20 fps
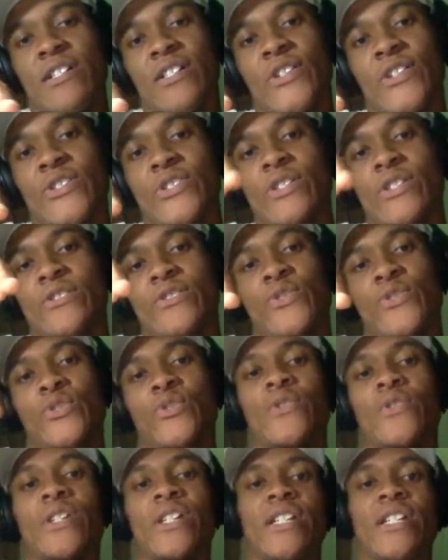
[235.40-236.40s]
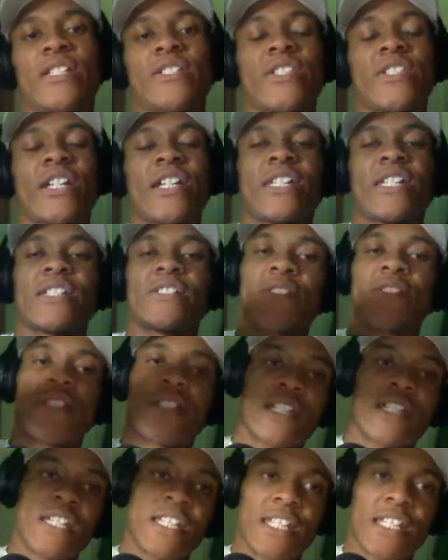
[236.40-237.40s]
start the story, inciting
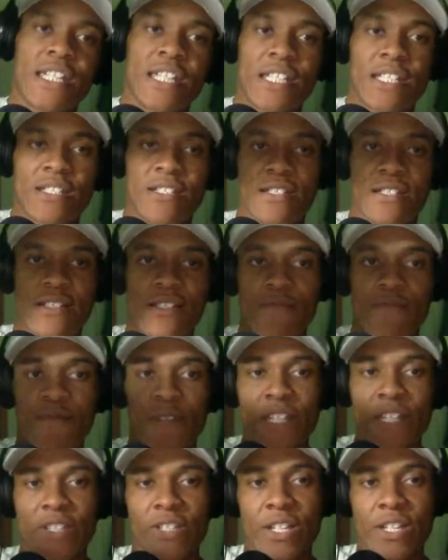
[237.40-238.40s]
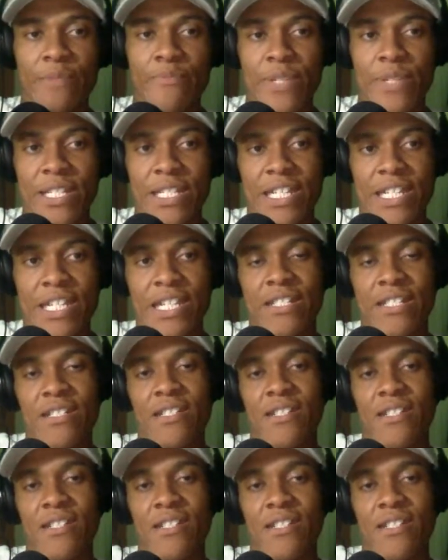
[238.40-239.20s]
incident, and then it raises up, and then